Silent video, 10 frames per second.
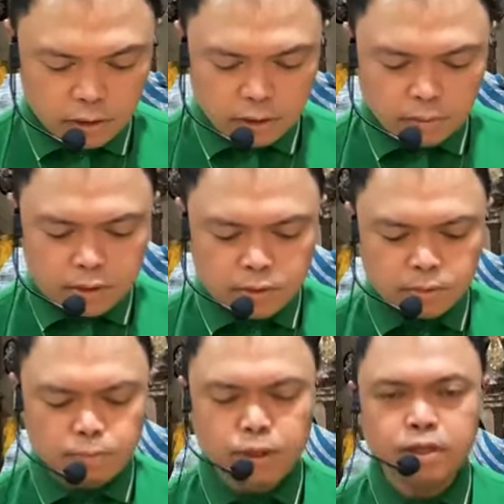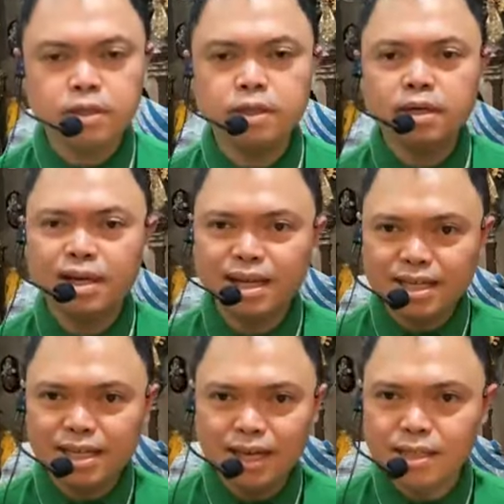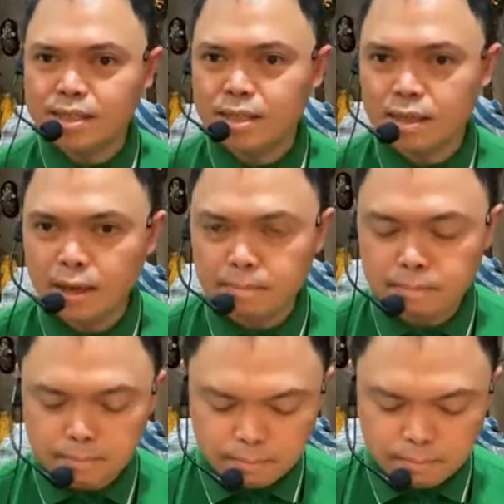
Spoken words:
Jonah was to preach against them.